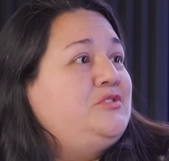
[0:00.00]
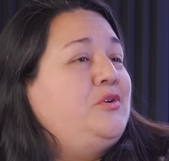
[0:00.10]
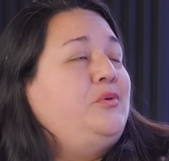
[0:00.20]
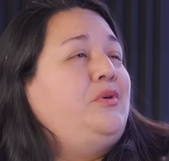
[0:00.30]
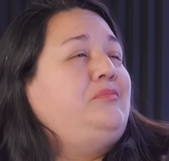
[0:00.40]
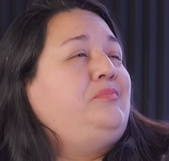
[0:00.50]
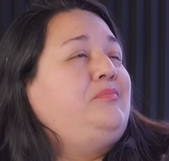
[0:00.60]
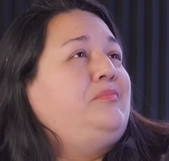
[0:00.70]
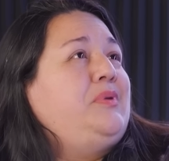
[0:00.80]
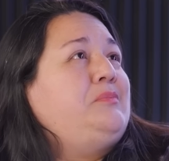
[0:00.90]
So when
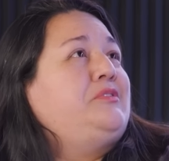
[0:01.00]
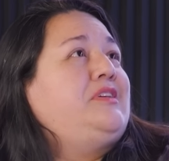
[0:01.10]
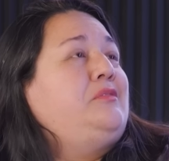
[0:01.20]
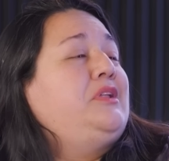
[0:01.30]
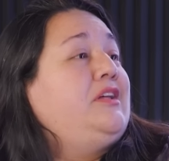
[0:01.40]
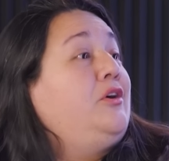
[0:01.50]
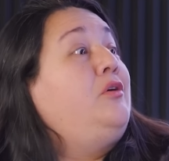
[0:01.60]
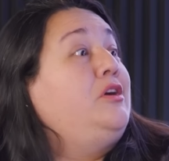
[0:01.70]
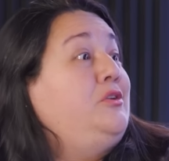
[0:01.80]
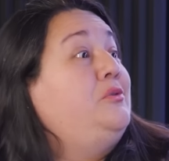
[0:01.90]
people tell me like,
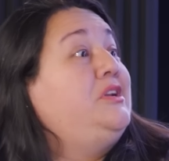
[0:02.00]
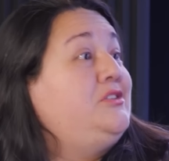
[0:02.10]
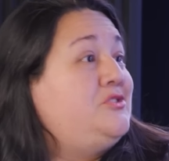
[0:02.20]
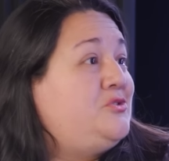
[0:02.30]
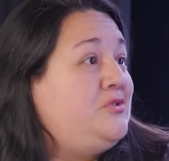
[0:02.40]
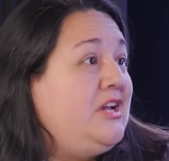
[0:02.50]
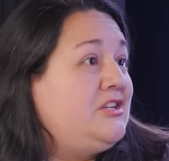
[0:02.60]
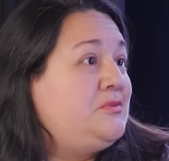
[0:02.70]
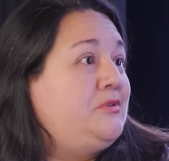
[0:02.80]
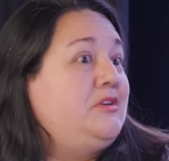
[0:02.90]
oh, are you an industry
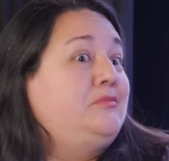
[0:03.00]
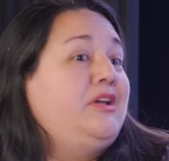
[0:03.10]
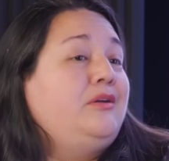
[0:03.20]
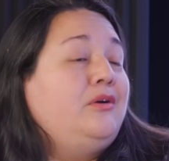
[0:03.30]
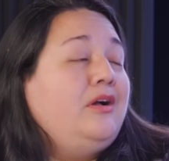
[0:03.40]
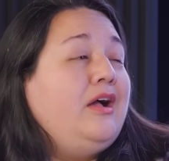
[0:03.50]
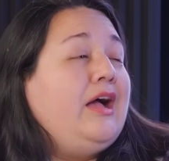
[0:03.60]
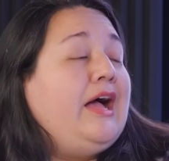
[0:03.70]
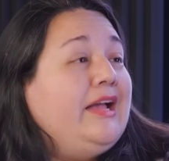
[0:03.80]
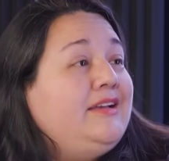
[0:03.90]
expert? I'm like,
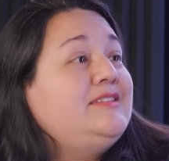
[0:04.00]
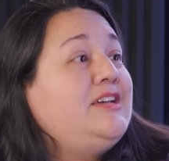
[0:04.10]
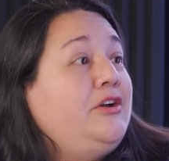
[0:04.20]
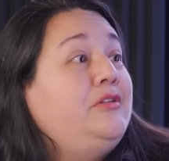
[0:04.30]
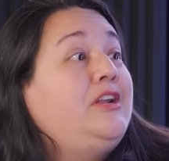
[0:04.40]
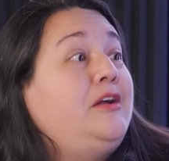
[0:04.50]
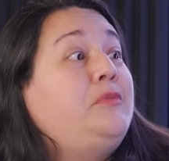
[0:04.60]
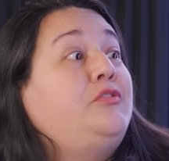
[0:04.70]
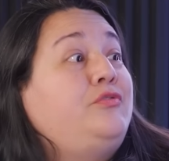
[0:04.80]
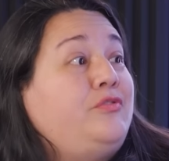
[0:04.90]
I could tell you that
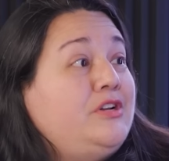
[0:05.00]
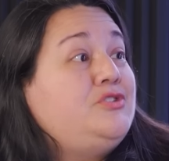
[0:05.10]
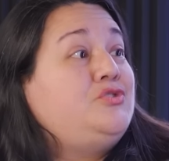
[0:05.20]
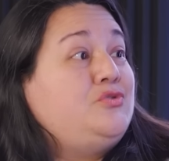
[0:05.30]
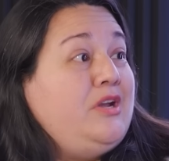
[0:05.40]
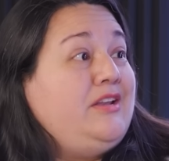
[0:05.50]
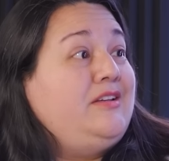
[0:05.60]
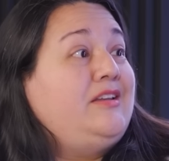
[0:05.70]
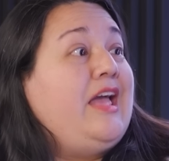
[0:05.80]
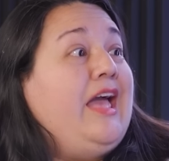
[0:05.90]
I'm a
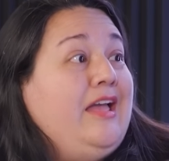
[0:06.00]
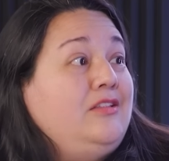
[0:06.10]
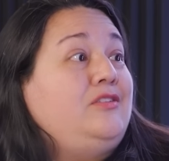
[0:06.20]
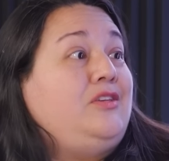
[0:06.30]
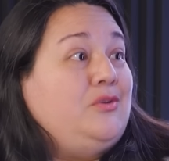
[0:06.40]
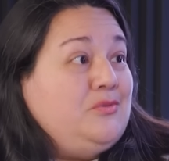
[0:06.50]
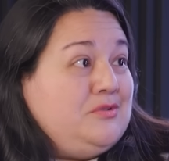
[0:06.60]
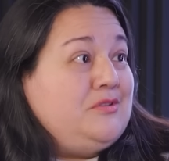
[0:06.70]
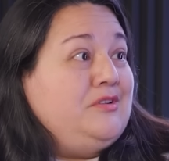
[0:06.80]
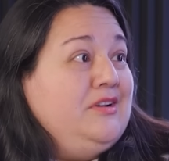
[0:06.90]
frustrated end
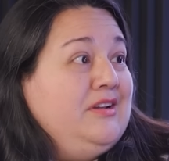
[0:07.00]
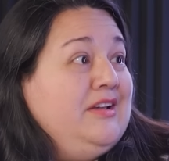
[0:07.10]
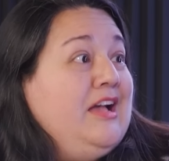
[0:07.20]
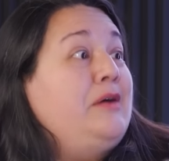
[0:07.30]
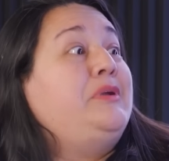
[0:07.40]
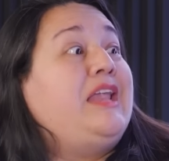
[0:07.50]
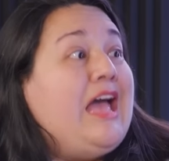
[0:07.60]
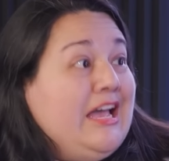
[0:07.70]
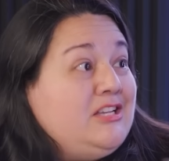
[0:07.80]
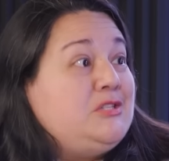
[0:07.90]
user. I'm an
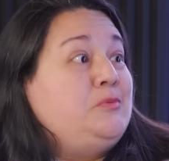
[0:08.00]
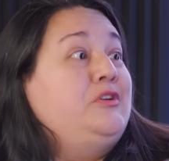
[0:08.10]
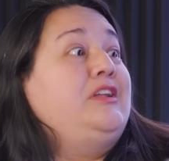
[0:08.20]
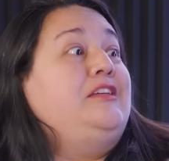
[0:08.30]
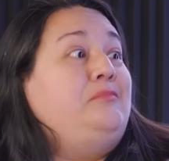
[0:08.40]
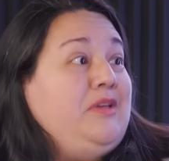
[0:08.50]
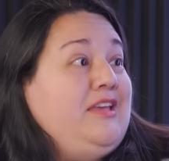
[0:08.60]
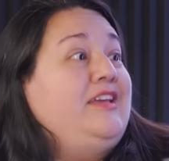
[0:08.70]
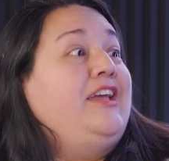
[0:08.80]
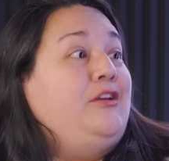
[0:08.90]
expert in
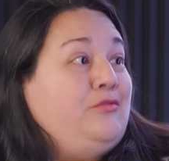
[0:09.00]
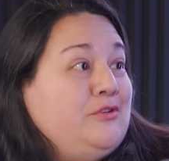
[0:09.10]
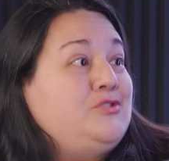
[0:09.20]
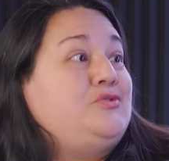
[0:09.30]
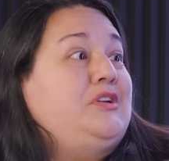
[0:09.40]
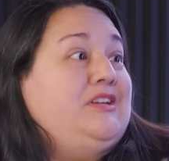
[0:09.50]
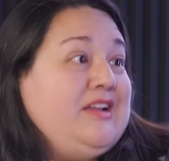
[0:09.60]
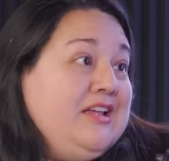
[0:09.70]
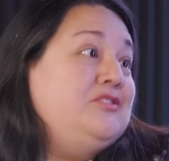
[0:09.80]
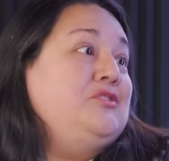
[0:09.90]
being a frustrated
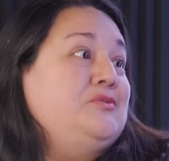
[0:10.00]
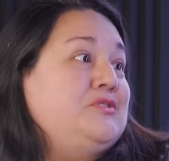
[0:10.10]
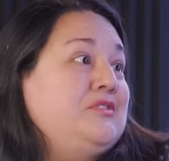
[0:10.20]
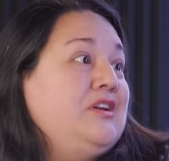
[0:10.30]
end user.